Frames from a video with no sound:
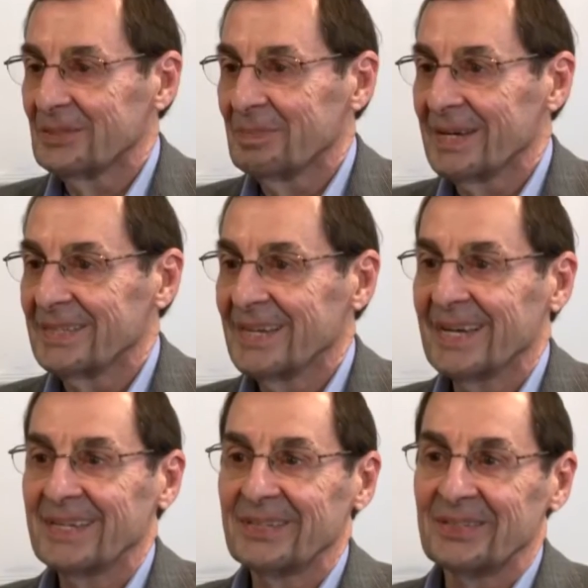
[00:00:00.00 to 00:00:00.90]
for the company.
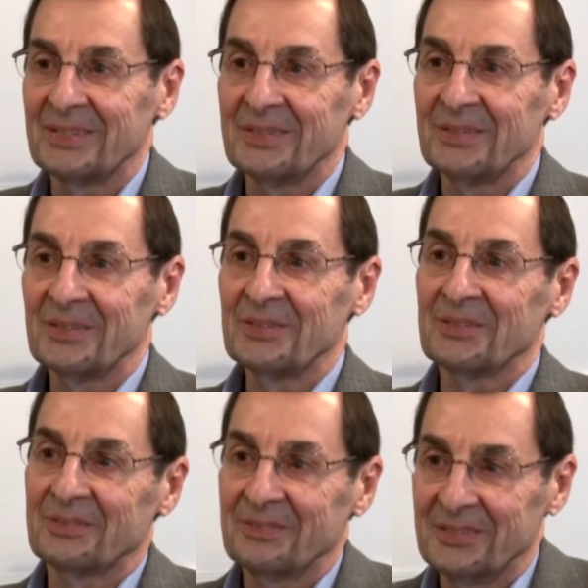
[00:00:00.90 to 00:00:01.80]
Spectacular
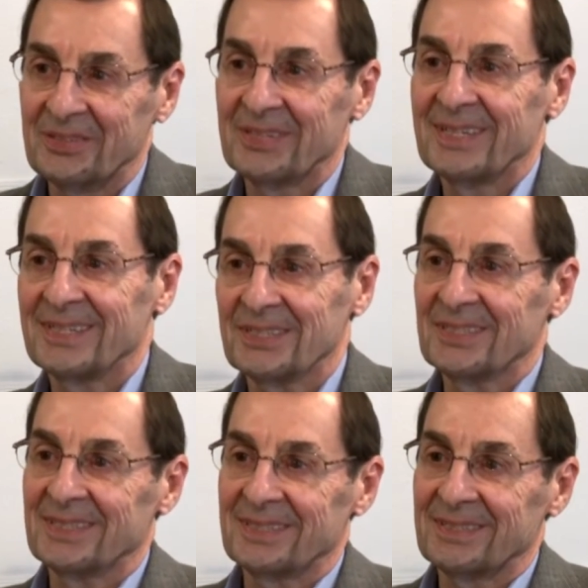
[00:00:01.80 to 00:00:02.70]
growth for
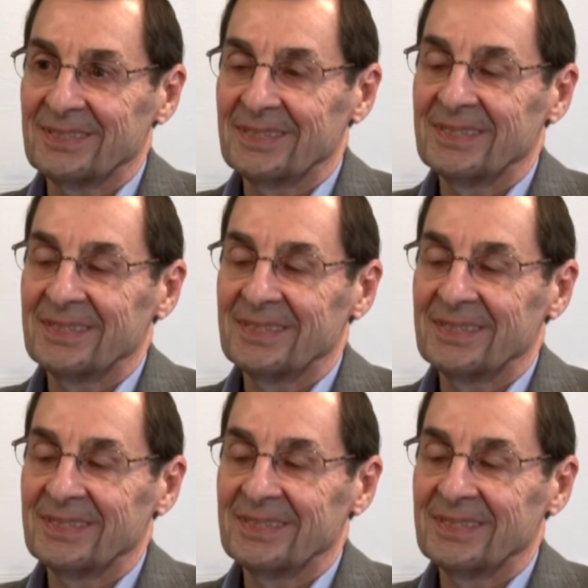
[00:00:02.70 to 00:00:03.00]
Terracens.